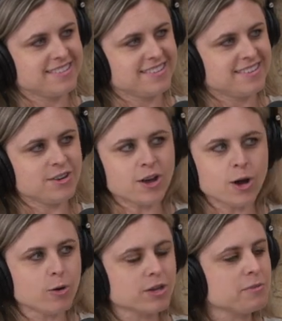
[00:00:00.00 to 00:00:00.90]

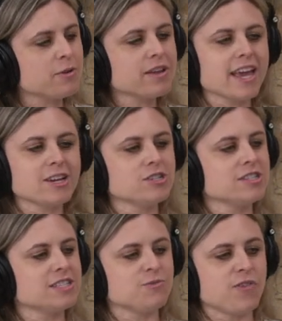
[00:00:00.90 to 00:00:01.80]
communications. No, communications
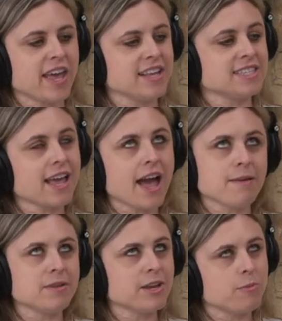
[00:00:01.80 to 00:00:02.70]
stuff. is vague. It's like I'm
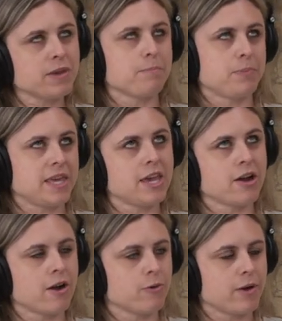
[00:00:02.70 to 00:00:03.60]
gonna go be a
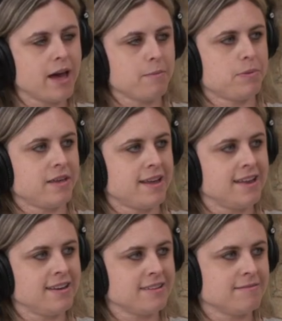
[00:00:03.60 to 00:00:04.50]
PR rep,
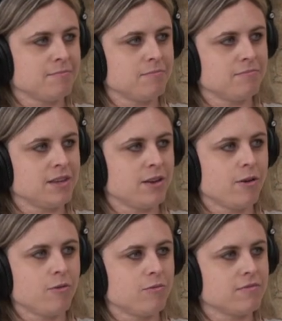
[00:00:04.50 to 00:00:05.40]
and you know, oh,